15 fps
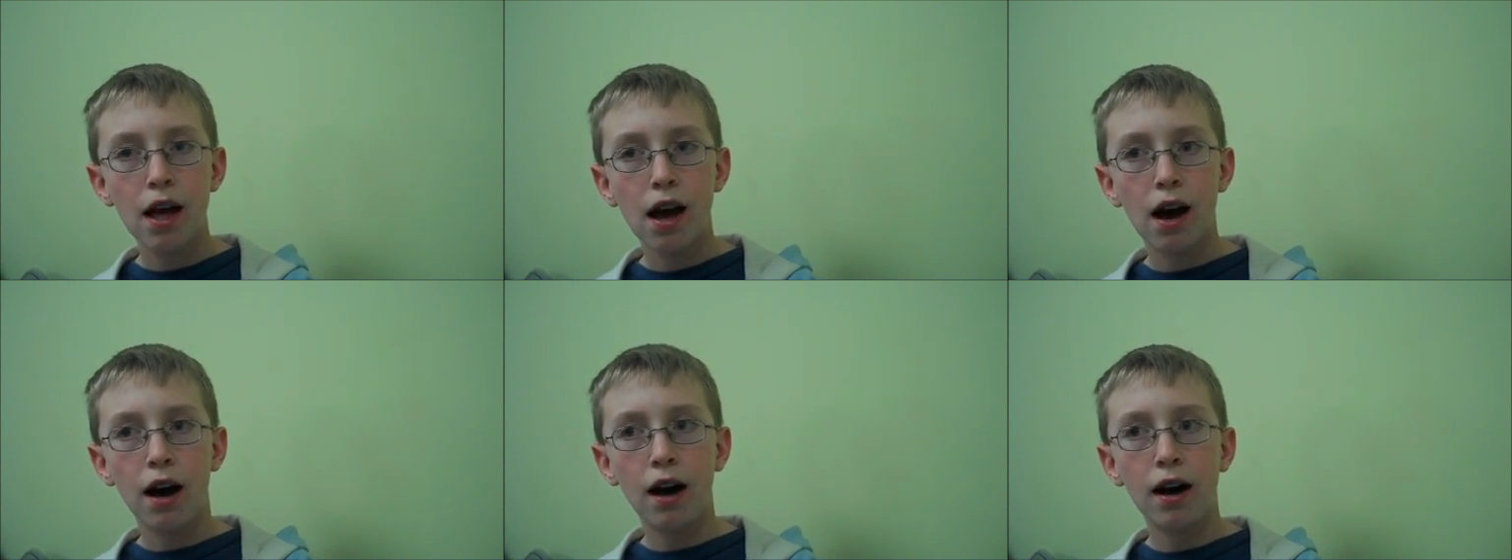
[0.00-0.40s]

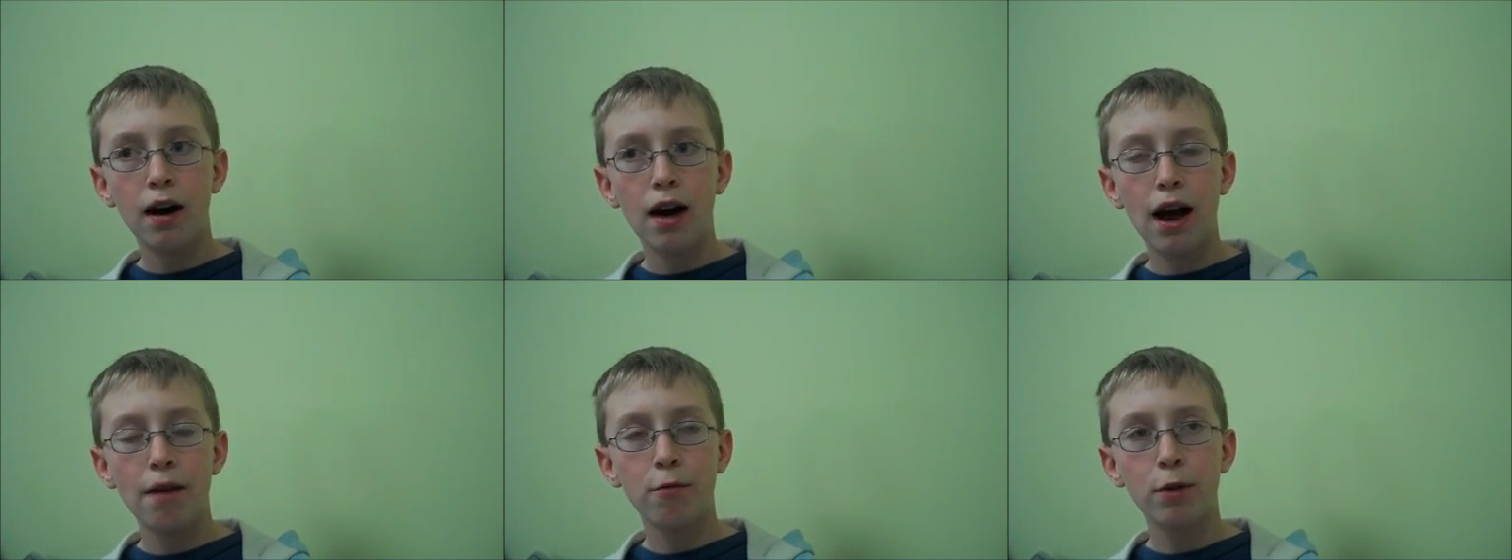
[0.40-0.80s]
Uh,
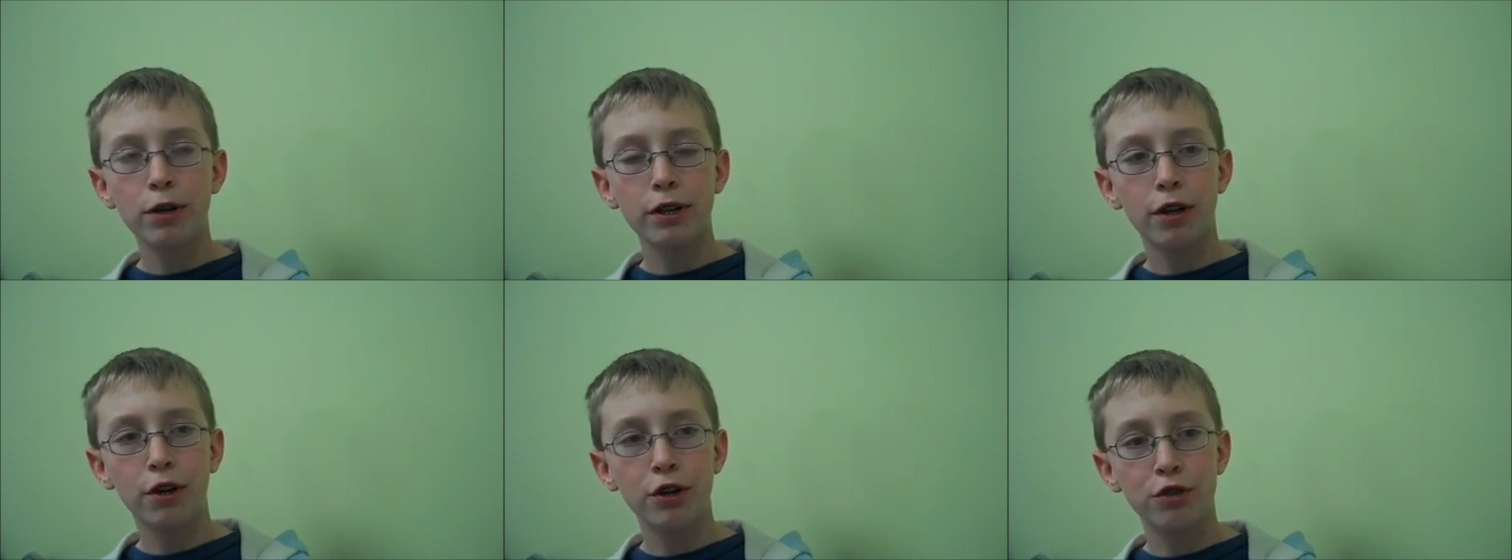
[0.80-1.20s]
I have one
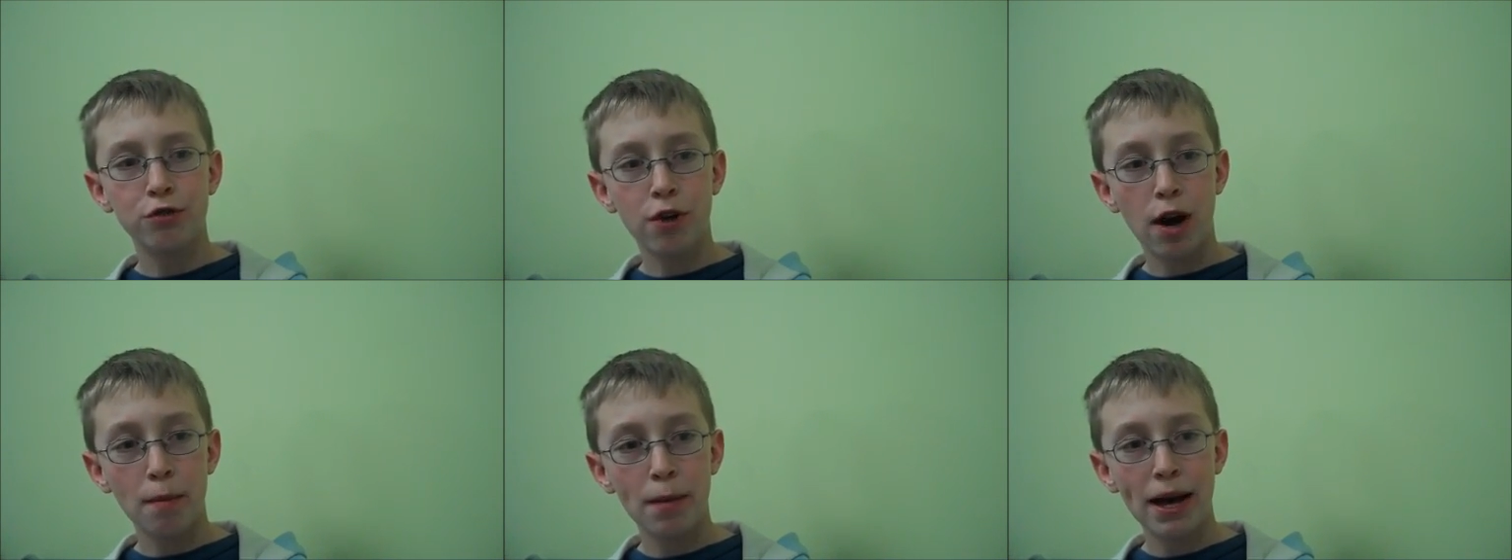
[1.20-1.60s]
called
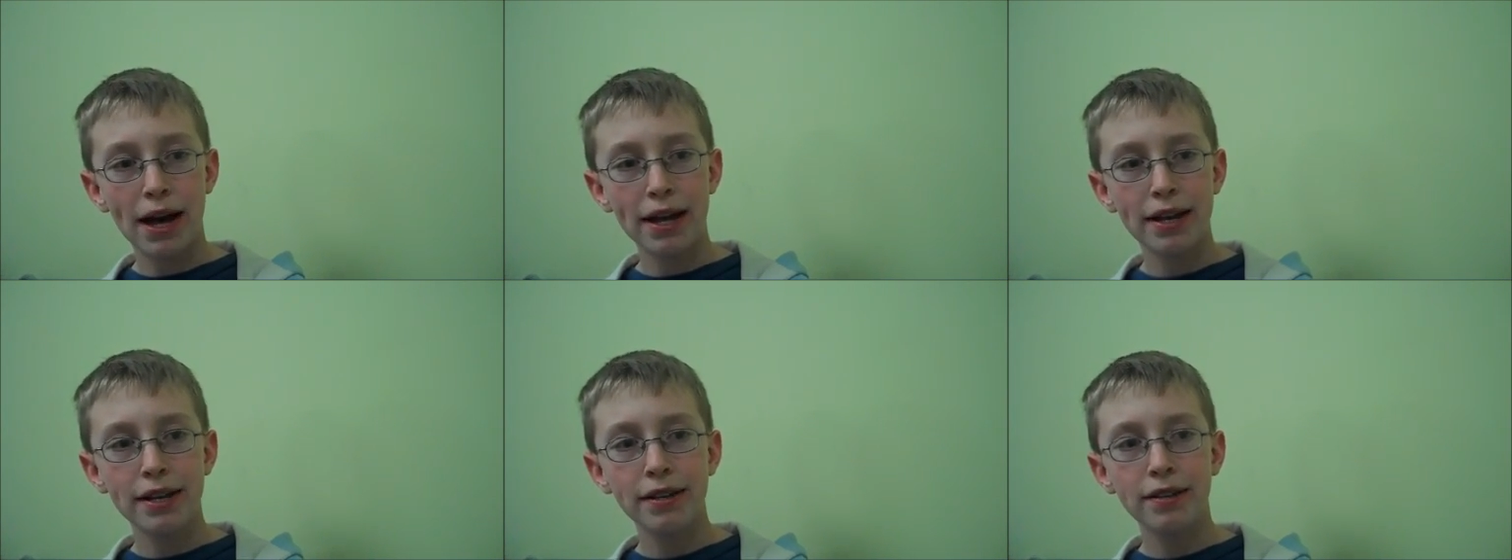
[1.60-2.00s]

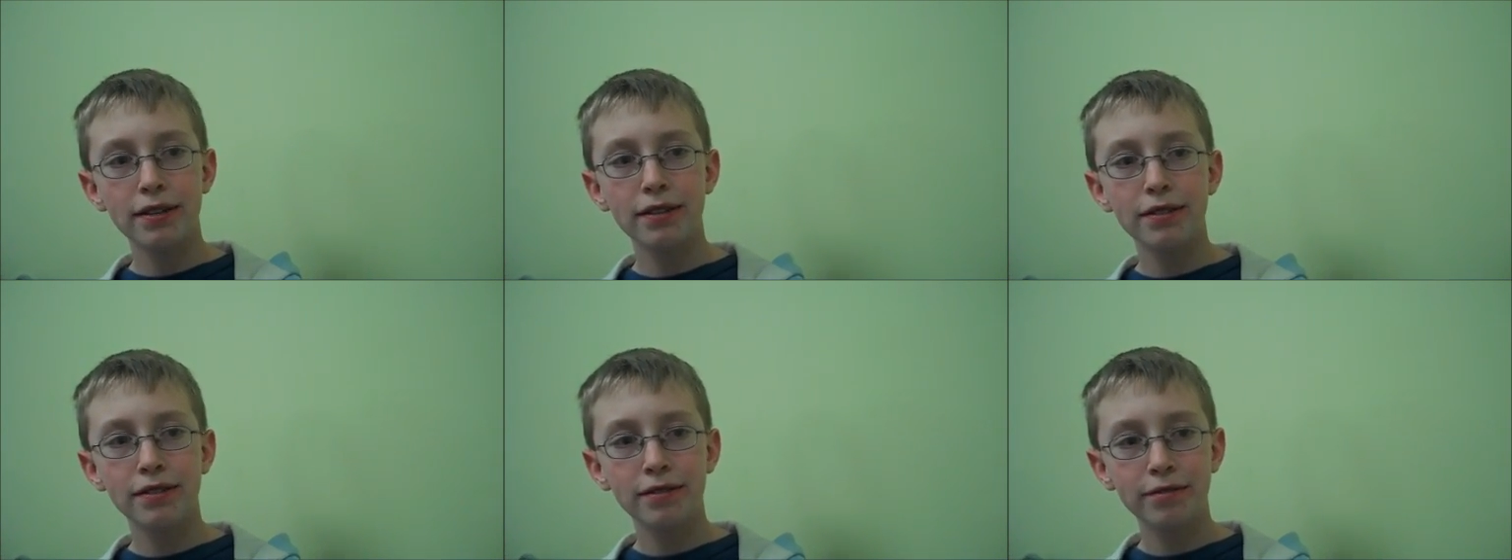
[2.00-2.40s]
Drawpad.
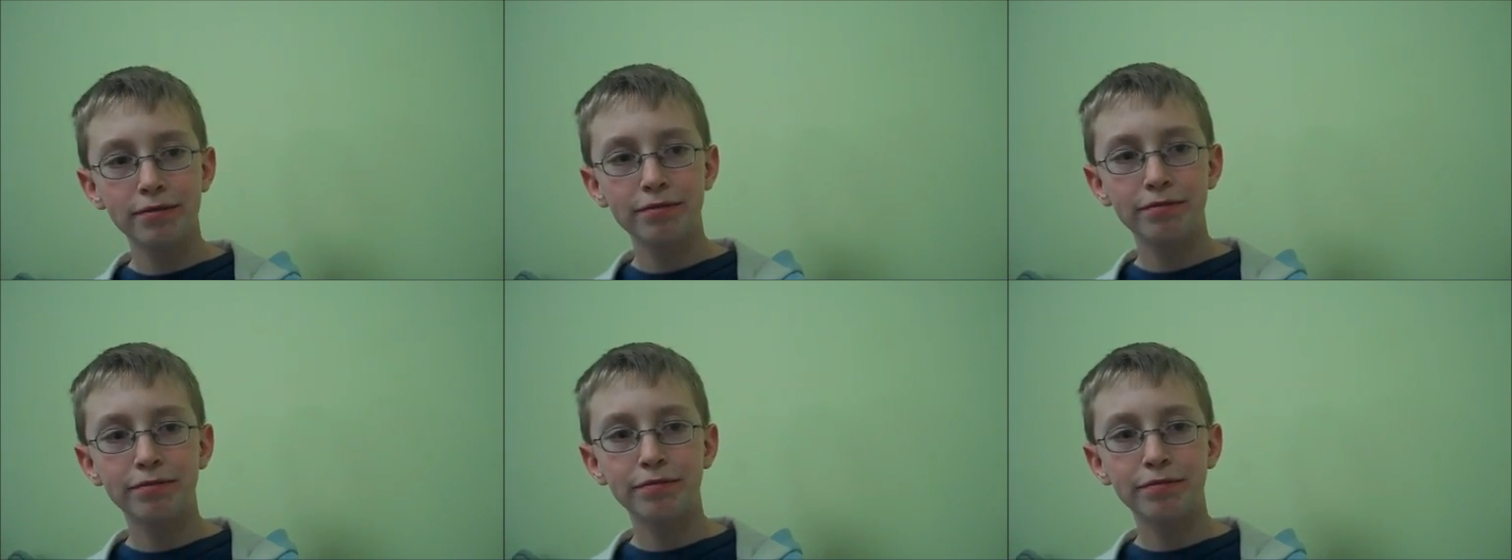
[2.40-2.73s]
Okay.